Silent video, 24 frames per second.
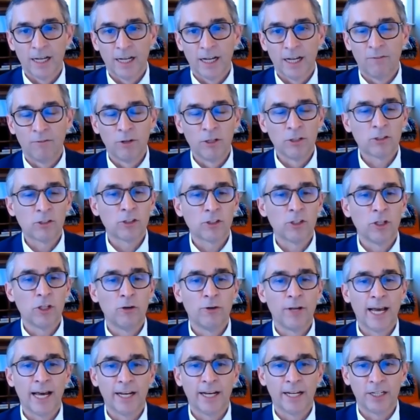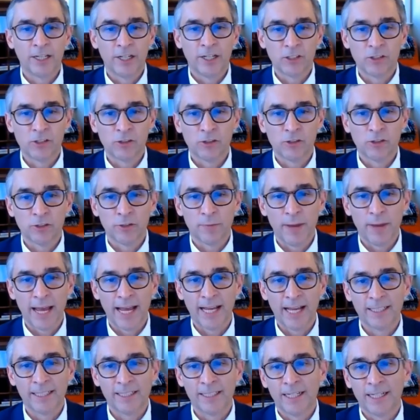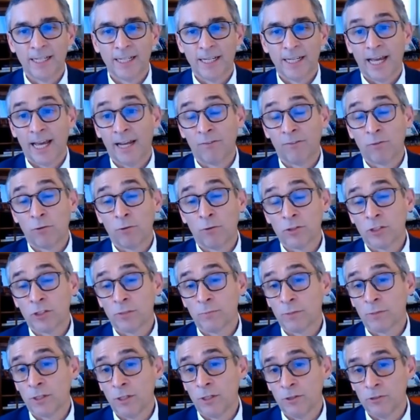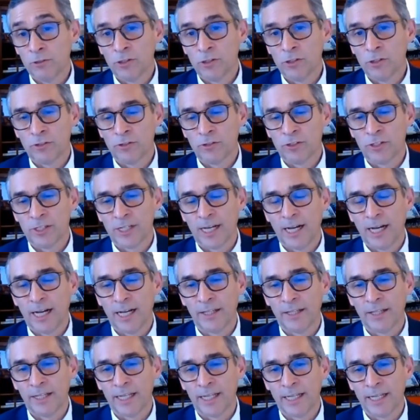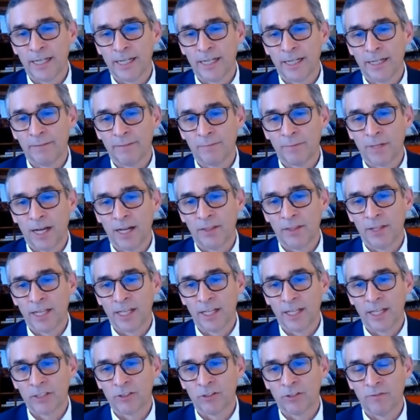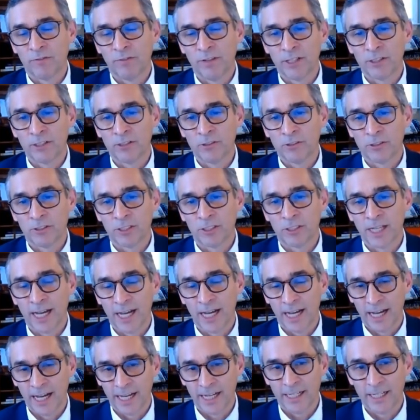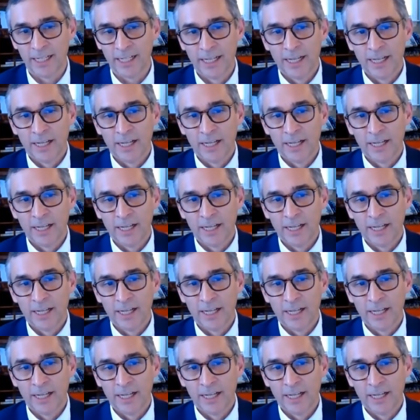a real slowdown in industrial demand, and of course some closures on the uh, on the electric vehicle side.